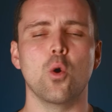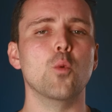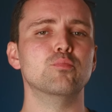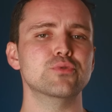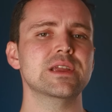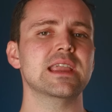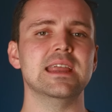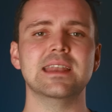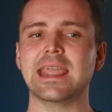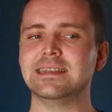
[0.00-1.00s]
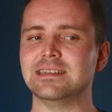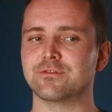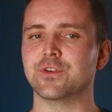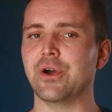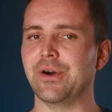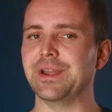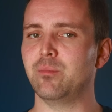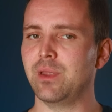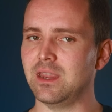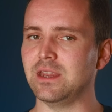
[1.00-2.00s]
or bring in a different
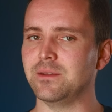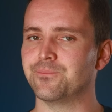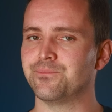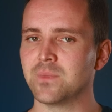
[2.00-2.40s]
IP.